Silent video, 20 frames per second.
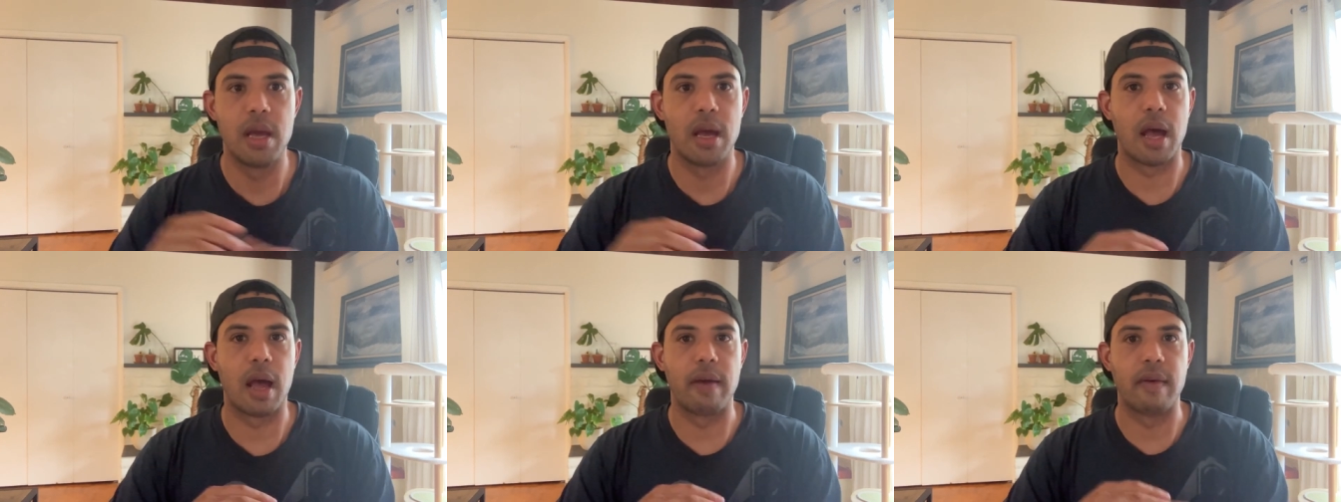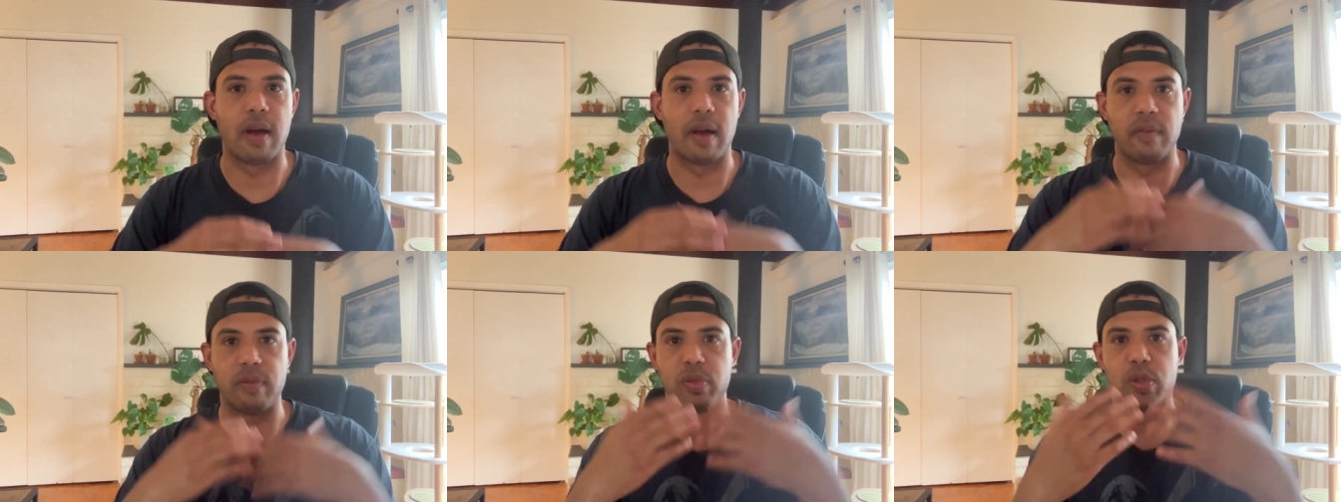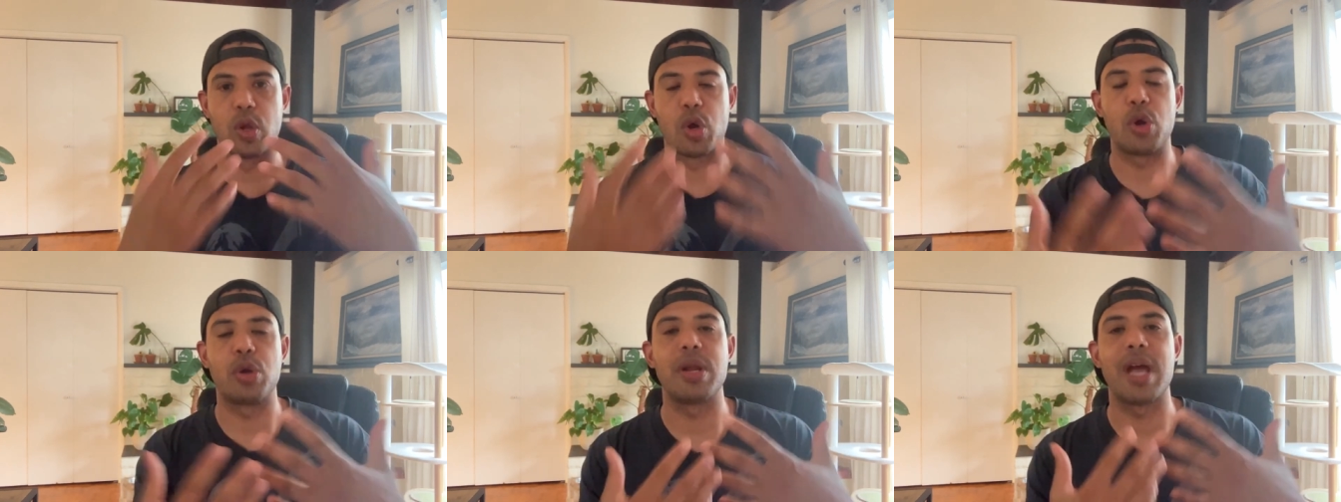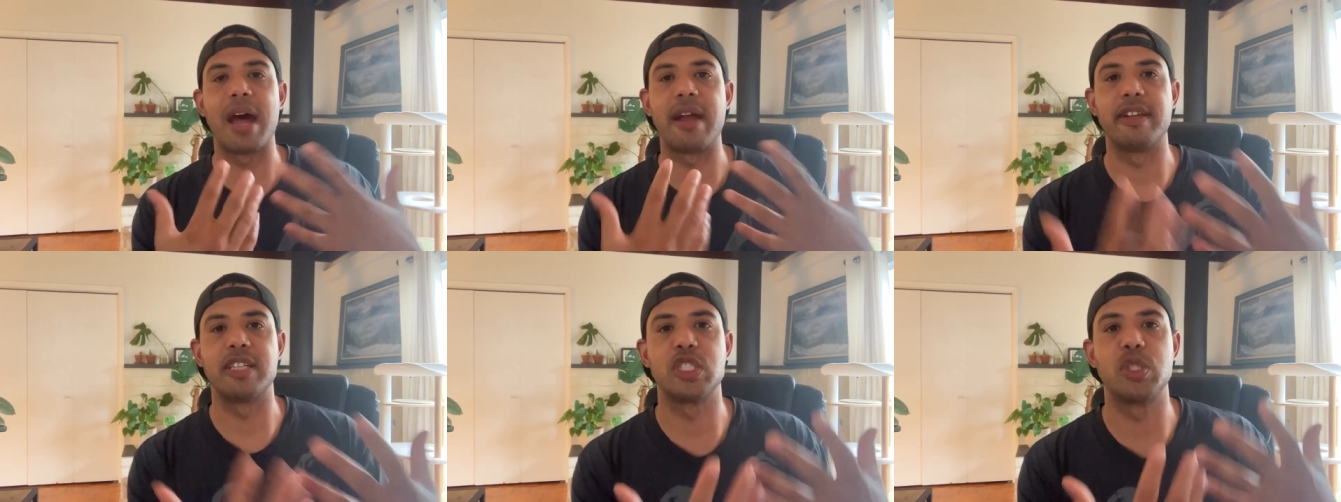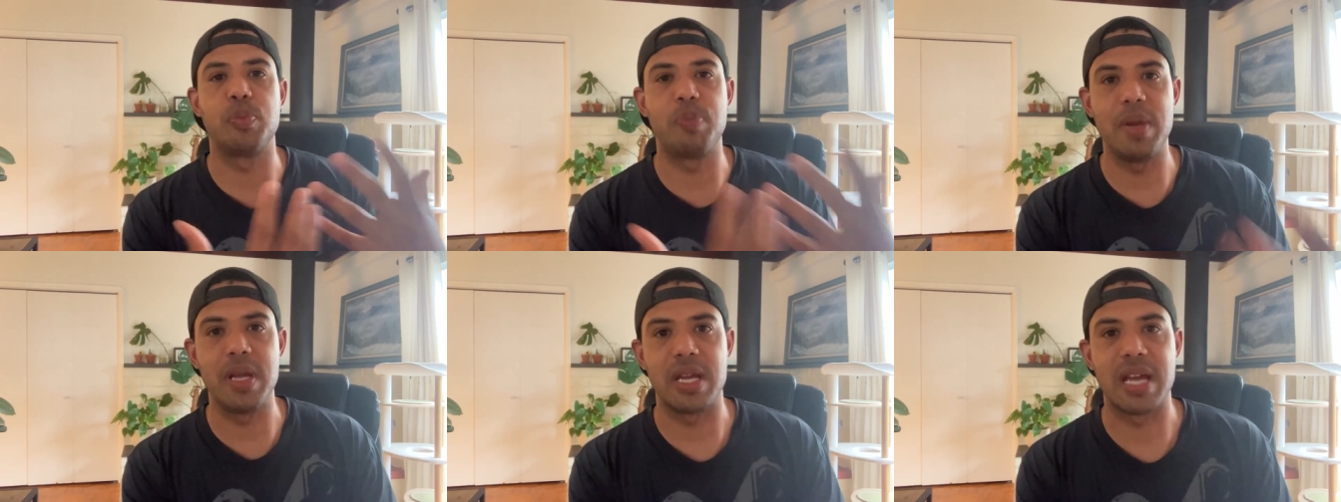I, I've learned how to
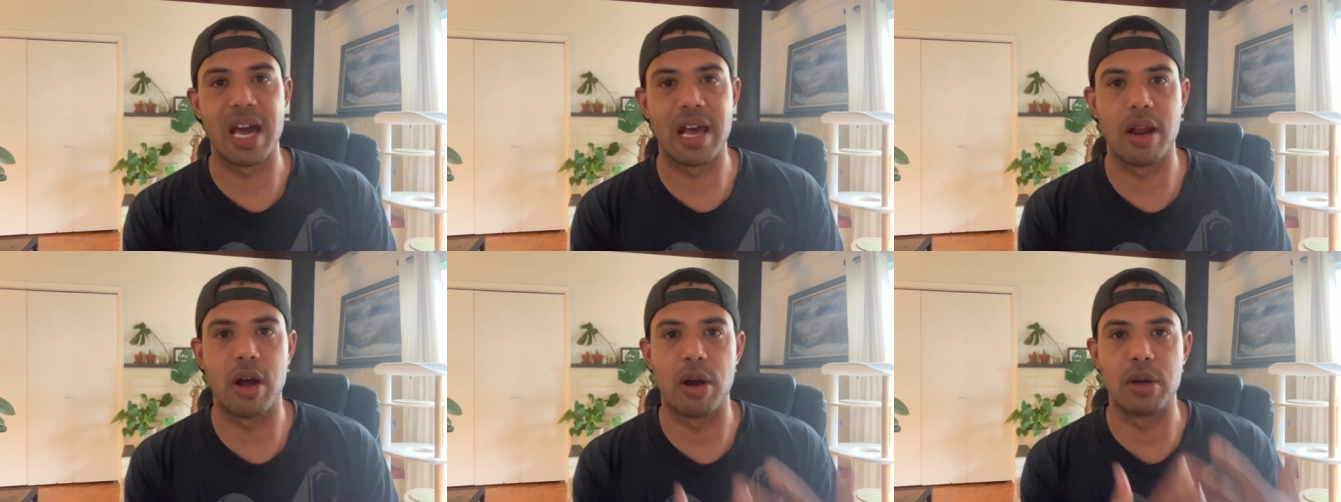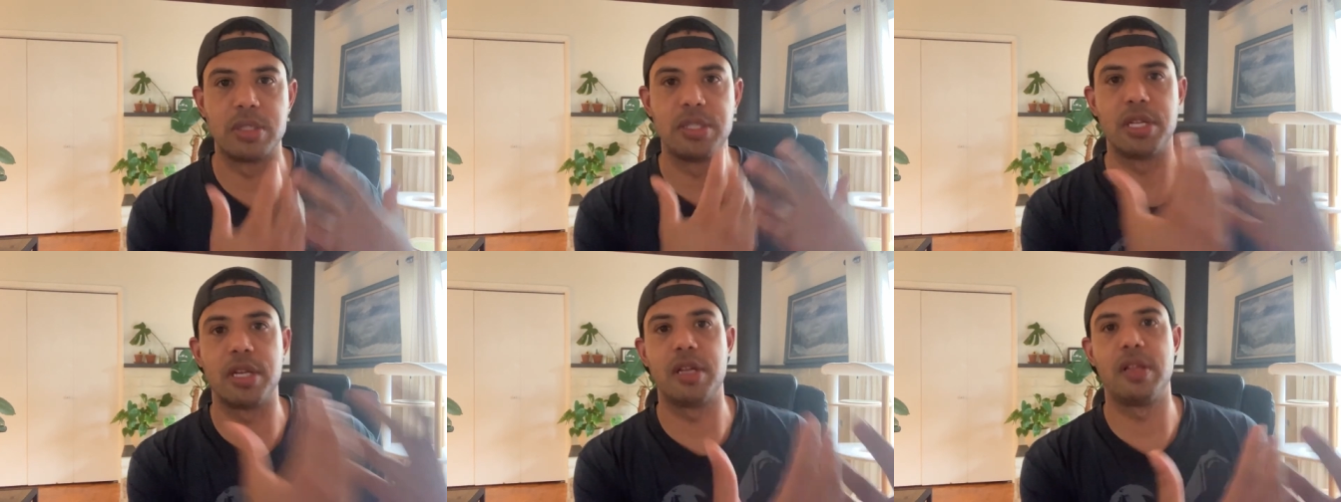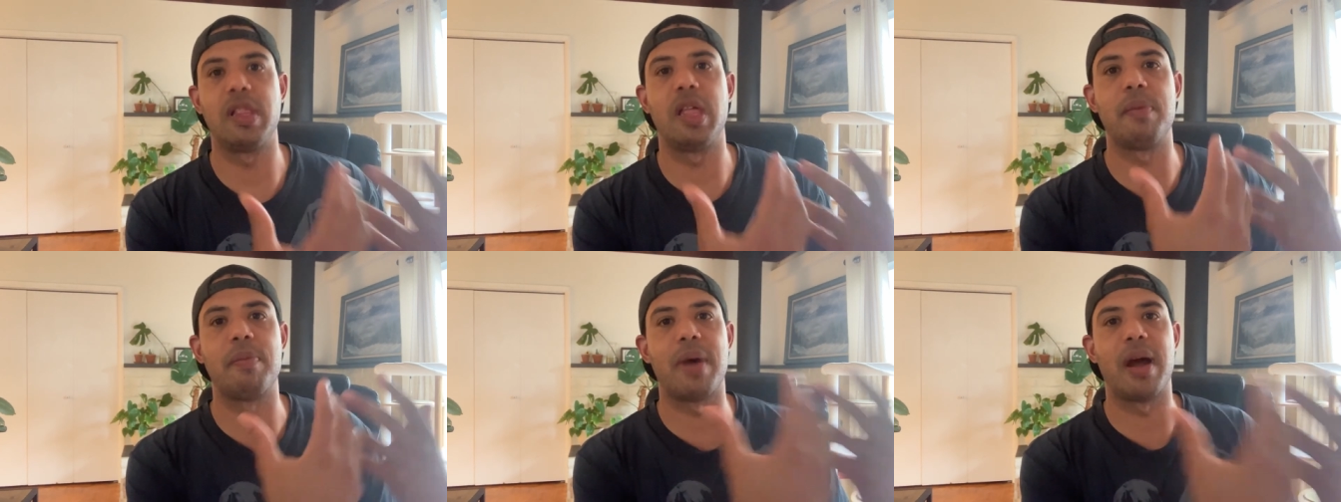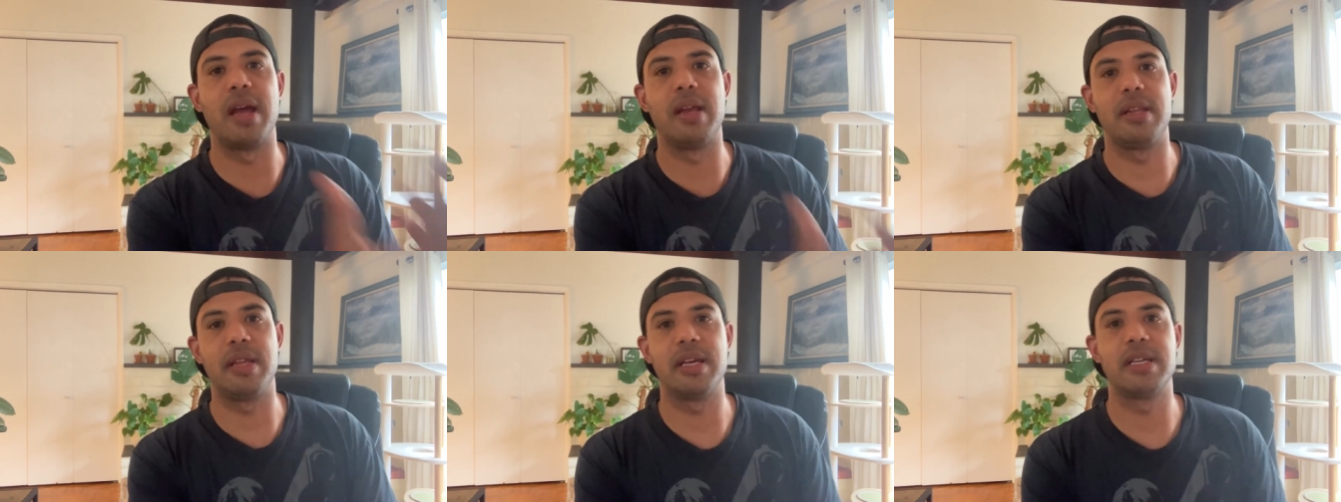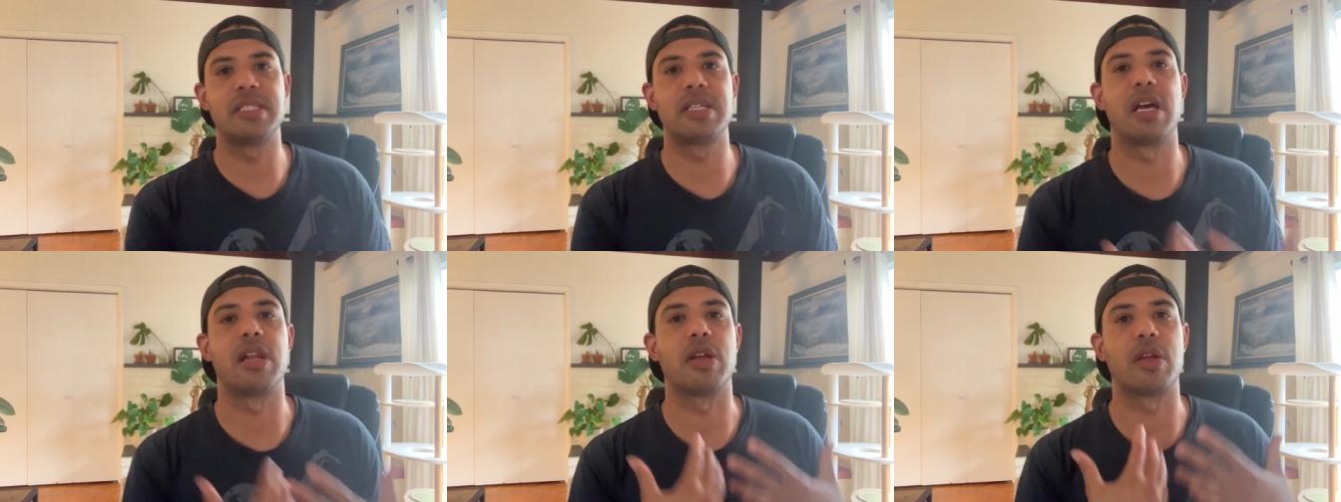speak, how to articulate my
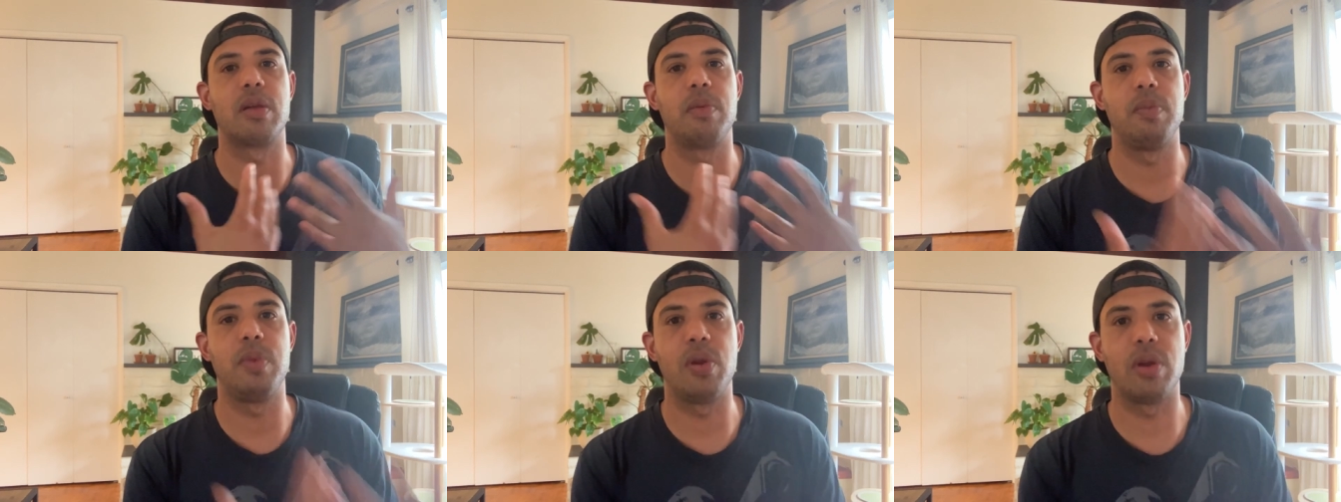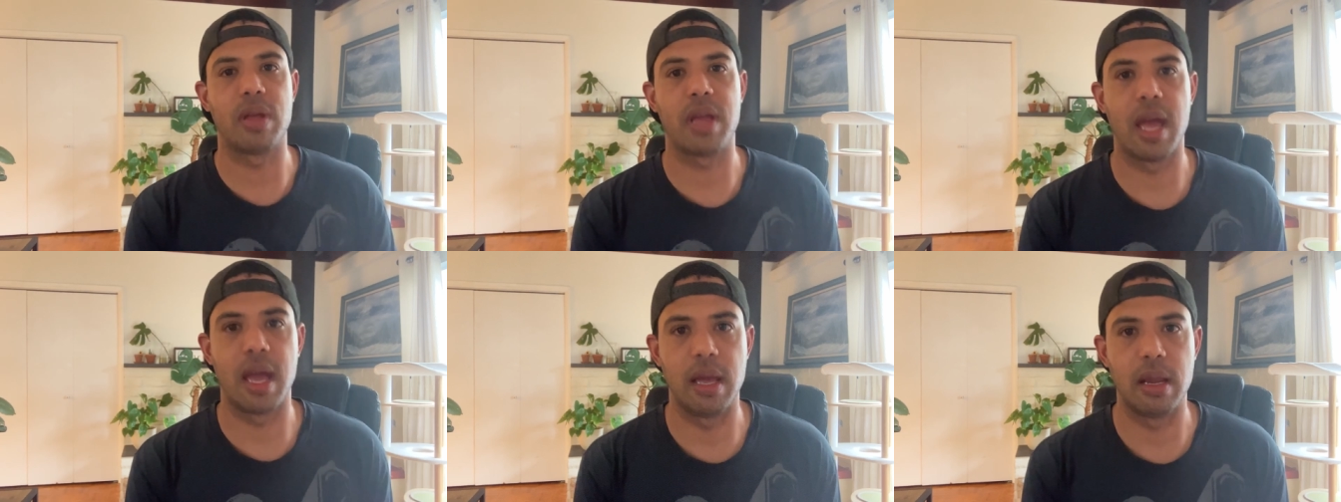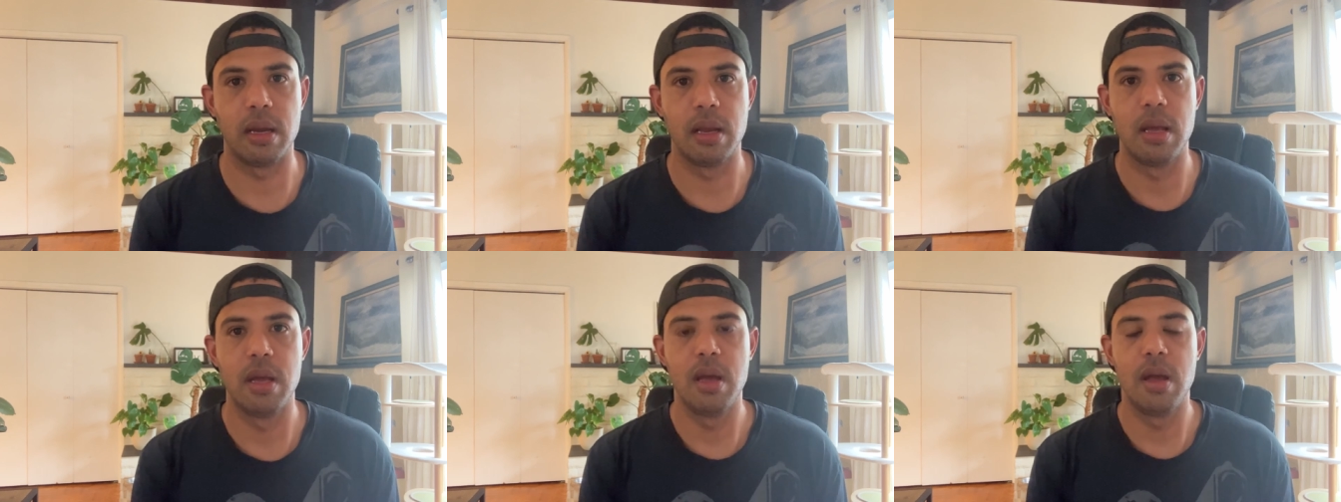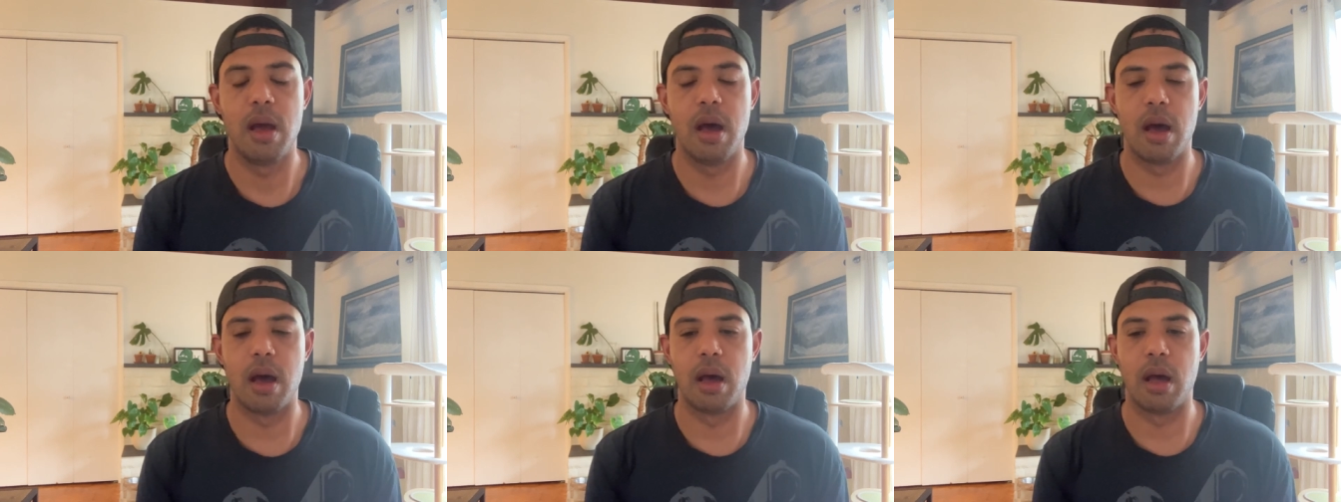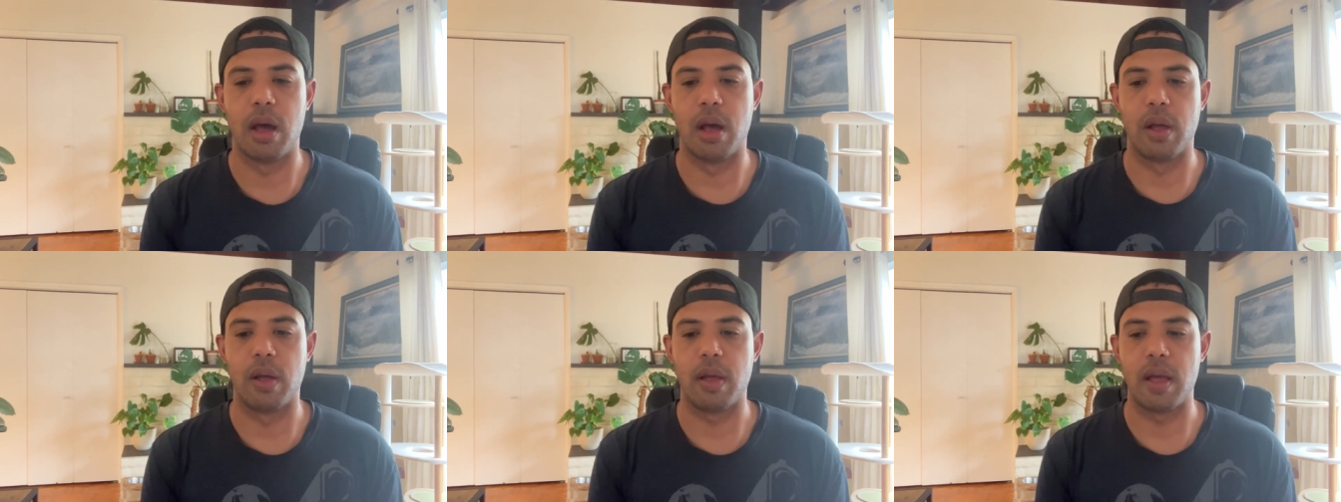ideas, how to communicate,
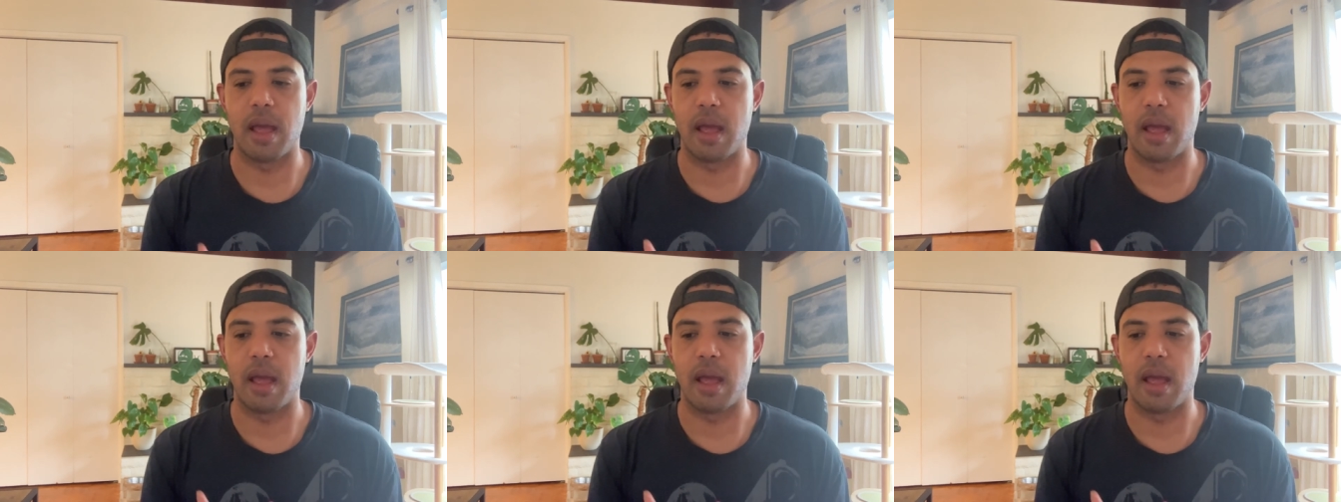uh,